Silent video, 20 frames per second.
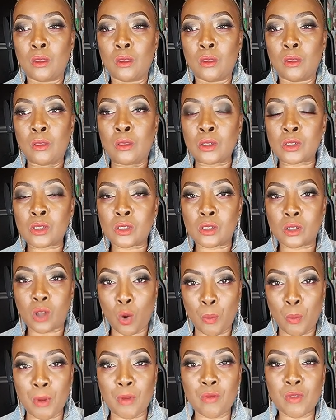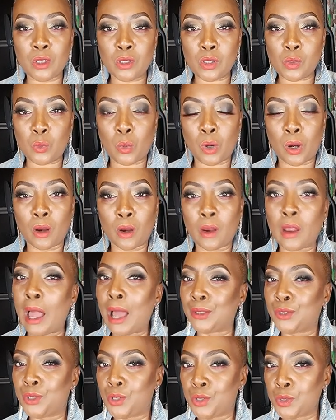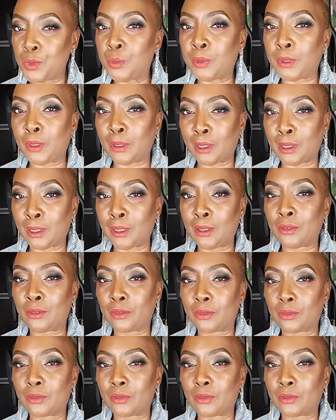the scope of this work. I do believe.